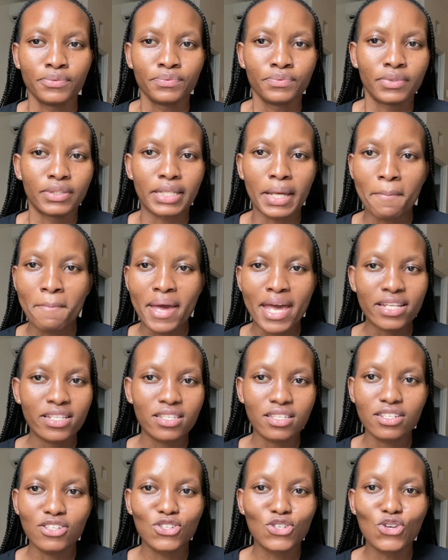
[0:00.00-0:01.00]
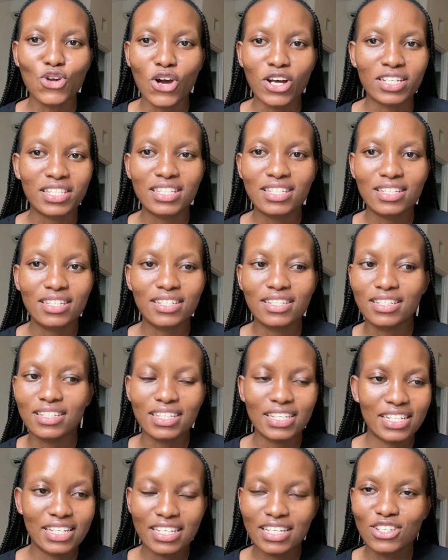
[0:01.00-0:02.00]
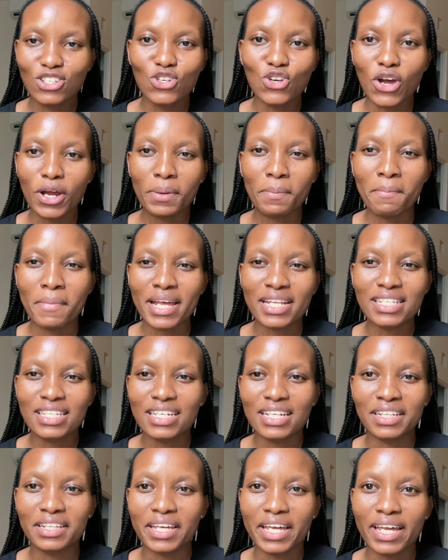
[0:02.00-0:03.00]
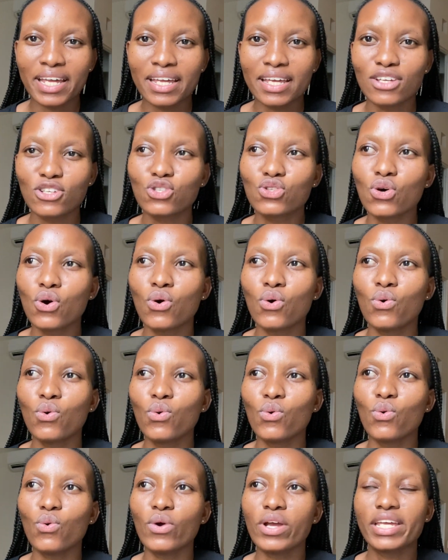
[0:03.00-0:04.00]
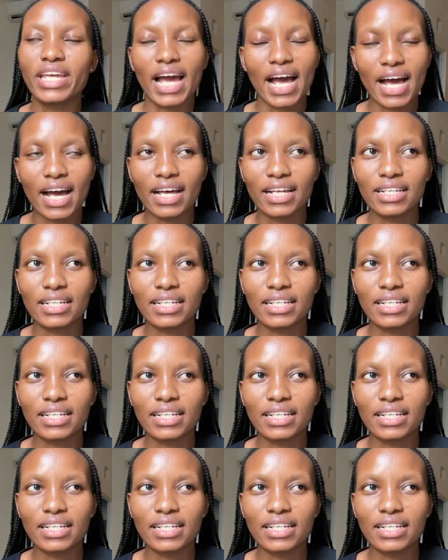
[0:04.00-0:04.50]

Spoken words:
The maths is not, it's not matching there. So yeah,